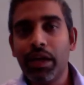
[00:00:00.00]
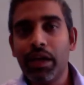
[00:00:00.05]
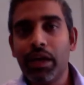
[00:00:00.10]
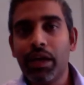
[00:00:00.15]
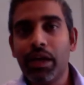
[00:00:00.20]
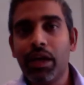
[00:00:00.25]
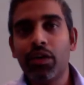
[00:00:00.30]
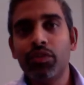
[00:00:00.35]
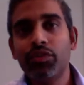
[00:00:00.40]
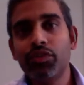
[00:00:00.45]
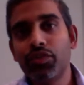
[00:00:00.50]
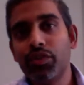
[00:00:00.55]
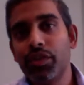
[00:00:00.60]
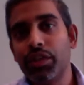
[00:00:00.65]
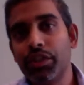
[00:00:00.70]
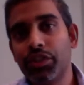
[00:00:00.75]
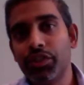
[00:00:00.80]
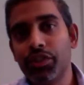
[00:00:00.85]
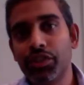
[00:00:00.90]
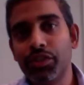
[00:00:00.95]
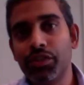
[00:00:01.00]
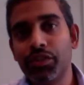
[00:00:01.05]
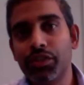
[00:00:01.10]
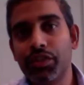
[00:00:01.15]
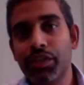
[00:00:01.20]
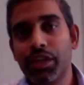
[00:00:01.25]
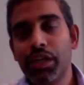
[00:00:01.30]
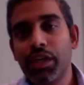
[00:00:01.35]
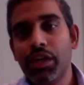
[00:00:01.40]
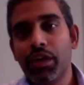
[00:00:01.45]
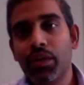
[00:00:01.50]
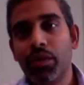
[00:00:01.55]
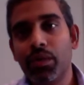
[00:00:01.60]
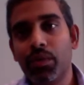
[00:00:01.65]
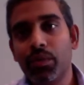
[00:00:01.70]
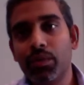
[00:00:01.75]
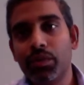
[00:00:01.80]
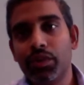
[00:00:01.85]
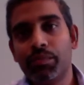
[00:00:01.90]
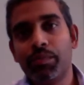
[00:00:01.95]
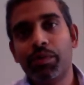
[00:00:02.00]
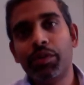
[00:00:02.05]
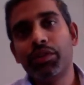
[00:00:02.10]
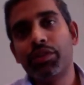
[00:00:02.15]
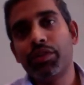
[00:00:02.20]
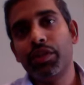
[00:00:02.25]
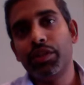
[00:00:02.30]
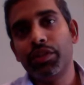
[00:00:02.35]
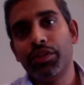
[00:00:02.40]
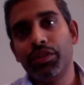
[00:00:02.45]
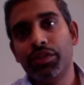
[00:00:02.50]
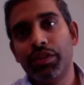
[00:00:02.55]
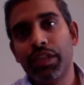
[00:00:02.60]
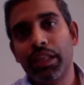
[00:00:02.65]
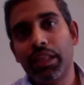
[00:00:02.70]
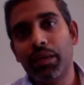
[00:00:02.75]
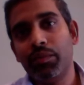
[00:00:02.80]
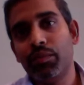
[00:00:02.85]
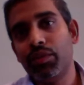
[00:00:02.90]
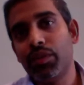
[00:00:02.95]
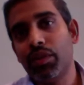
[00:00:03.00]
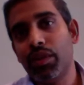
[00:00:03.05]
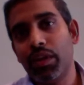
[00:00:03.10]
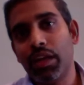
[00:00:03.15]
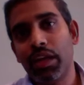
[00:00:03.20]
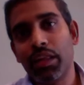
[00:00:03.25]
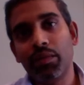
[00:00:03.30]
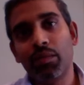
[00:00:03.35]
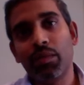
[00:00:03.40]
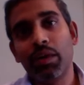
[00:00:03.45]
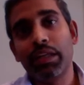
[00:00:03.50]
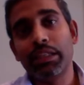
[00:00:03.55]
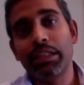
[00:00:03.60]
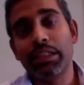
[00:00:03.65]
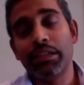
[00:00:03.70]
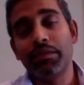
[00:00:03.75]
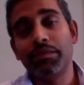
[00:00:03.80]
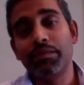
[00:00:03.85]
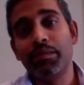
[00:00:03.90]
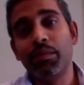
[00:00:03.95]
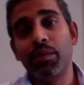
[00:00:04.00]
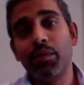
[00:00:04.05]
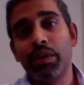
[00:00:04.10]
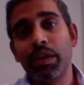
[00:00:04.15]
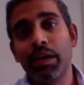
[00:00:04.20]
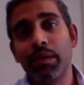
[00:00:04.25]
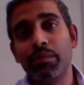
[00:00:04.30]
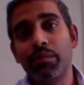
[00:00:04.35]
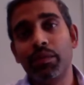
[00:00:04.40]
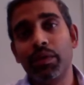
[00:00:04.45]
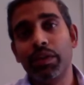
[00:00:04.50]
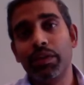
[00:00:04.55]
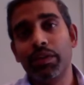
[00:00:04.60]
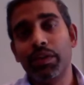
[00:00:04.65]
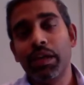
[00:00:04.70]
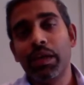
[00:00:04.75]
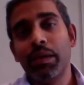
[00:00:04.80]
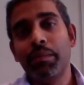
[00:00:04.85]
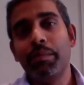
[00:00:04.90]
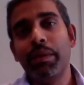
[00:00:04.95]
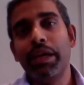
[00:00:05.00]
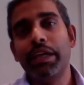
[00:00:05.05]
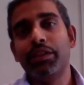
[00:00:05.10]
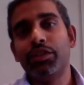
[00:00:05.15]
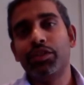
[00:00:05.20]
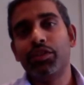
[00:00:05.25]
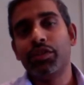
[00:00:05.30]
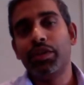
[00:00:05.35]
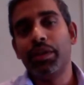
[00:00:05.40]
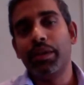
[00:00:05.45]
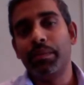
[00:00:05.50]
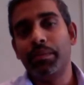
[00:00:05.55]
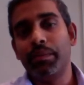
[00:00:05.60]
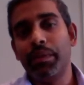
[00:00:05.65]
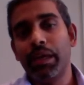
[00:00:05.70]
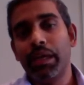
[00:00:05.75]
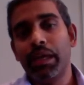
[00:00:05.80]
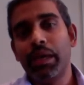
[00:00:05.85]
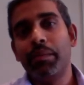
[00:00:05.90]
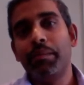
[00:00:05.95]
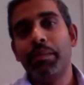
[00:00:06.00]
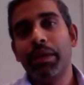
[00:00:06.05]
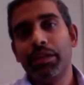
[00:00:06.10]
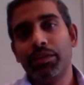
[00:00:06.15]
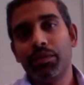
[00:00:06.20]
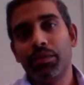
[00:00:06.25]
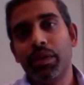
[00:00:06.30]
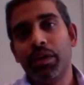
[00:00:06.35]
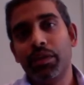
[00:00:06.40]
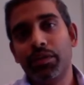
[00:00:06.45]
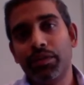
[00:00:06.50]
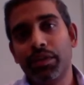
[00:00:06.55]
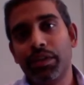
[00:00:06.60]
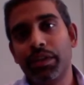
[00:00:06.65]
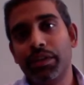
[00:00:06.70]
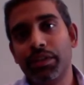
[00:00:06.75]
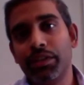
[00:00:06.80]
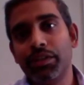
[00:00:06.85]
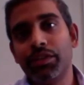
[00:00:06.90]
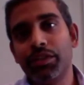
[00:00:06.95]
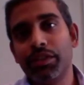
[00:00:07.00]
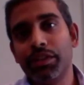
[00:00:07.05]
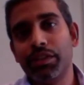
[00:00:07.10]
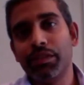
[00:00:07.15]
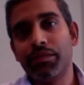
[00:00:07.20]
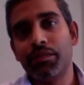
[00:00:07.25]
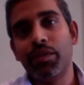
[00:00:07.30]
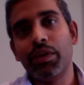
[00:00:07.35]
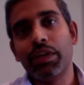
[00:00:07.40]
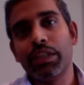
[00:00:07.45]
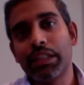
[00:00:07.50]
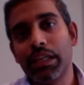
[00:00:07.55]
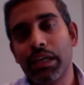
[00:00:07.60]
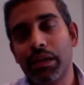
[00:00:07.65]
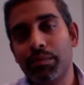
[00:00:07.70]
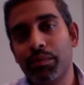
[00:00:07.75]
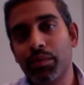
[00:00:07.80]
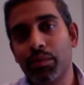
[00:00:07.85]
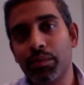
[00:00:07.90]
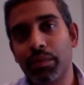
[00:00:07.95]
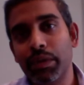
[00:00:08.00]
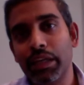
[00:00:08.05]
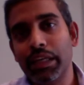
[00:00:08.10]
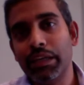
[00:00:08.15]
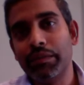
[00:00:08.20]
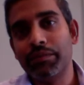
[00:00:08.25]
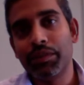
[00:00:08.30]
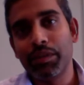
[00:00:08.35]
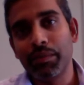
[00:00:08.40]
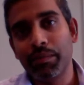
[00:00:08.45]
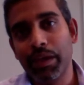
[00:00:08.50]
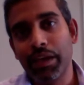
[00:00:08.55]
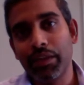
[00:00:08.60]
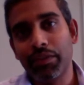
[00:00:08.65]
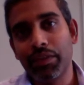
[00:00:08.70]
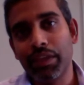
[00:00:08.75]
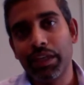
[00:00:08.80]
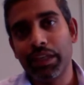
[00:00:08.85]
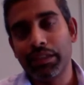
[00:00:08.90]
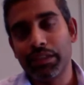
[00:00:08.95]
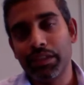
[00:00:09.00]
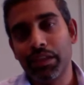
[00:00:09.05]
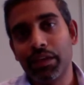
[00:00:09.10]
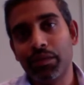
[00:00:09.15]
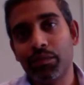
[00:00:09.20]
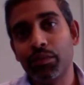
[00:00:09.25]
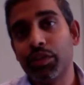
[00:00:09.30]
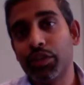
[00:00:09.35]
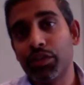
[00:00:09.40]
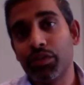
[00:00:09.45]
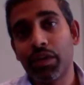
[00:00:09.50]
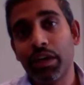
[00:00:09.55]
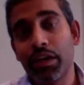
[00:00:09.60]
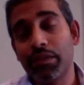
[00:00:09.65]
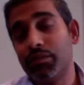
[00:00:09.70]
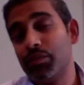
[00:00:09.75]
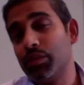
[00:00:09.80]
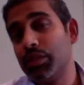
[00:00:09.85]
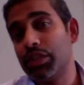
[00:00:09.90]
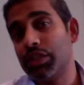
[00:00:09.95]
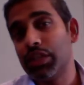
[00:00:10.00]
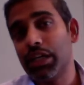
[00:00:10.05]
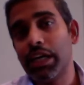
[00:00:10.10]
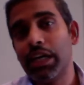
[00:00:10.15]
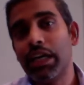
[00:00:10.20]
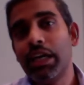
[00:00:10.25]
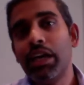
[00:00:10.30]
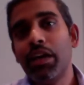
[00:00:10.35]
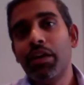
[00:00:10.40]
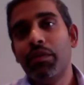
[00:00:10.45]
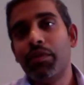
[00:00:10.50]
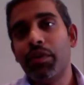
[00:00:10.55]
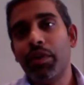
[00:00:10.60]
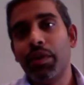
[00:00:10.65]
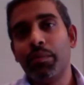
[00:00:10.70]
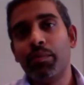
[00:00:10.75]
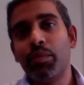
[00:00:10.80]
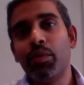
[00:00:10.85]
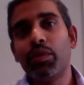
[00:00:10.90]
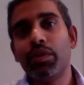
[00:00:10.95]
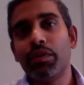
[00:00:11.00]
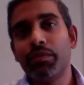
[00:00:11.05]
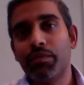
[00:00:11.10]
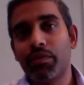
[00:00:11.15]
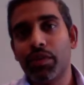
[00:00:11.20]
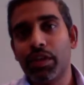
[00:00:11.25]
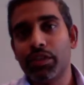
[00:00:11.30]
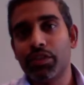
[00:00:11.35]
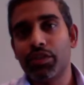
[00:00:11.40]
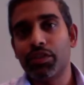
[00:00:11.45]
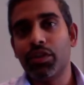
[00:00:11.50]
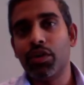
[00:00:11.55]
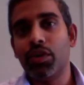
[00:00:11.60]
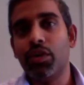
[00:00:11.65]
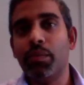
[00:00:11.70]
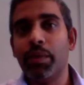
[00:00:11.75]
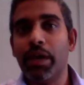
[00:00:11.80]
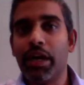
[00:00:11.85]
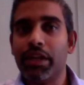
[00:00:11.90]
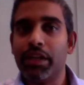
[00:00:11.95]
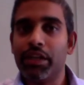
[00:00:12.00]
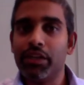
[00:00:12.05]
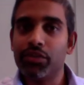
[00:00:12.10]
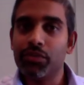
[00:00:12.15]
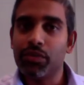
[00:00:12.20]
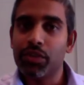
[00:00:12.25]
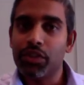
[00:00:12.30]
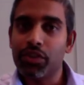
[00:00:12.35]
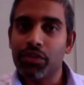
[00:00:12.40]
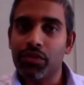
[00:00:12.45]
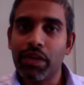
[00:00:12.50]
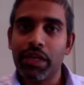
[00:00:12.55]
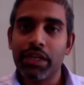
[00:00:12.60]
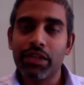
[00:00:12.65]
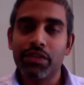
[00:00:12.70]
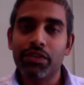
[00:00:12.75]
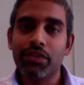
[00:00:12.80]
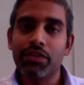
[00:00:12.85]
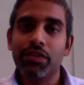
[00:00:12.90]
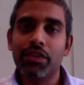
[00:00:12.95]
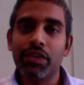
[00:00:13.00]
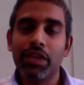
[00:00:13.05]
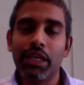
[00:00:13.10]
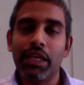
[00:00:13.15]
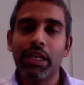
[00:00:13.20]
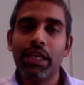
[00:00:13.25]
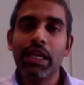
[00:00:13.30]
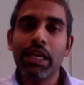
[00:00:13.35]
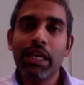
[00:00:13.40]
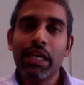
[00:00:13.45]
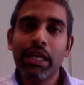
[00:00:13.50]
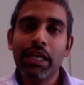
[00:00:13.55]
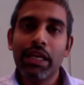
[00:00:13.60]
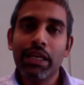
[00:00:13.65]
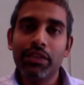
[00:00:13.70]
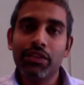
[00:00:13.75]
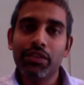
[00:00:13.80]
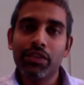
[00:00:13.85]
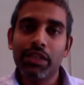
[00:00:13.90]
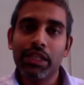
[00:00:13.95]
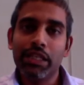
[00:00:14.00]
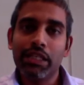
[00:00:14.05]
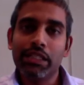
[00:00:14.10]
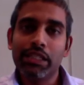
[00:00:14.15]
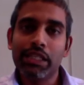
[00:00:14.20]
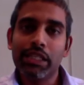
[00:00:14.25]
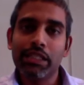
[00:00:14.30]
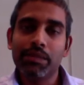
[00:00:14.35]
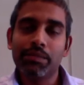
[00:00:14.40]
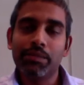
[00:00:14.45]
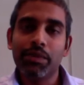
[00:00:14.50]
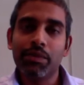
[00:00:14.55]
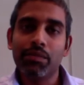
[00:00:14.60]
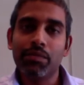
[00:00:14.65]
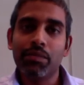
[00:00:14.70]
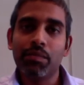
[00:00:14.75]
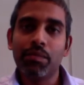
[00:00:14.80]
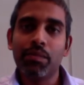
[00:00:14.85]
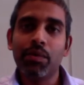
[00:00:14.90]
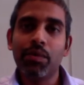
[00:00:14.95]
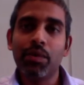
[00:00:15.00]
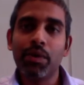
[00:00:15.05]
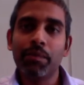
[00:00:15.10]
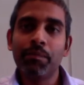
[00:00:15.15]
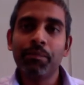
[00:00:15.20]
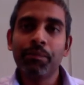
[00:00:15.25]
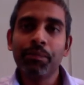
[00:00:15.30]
cultural issues or spiritual issues that they would not otherwise have brought up with mainstream mental health clinicians. For example, beliefs about things like witchcraft, which are very important for us to know about and to integrate into the assessment report.